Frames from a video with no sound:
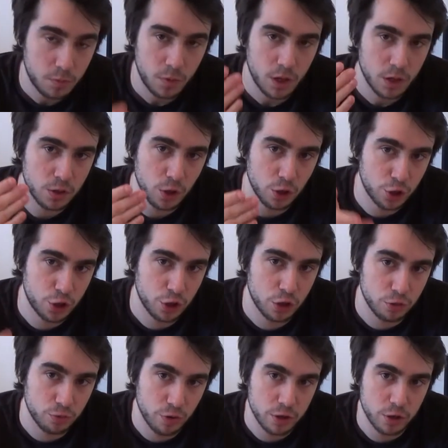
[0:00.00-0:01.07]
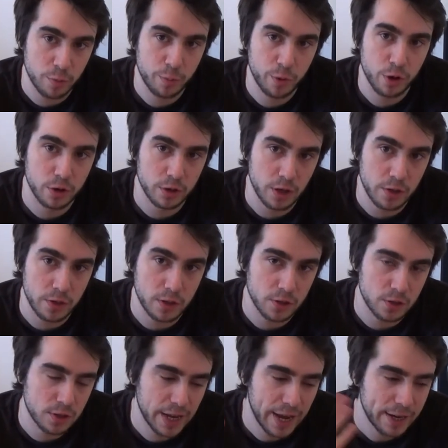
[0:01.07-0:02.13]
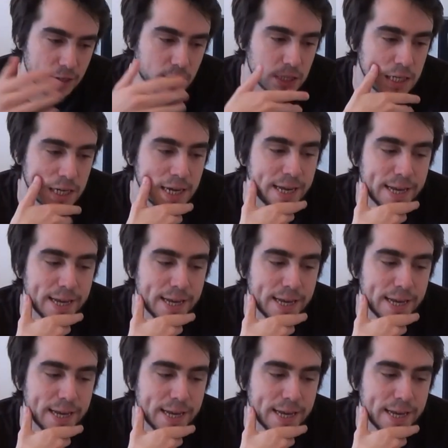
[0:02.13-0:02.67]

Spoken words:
So Sean Rosenberg in this text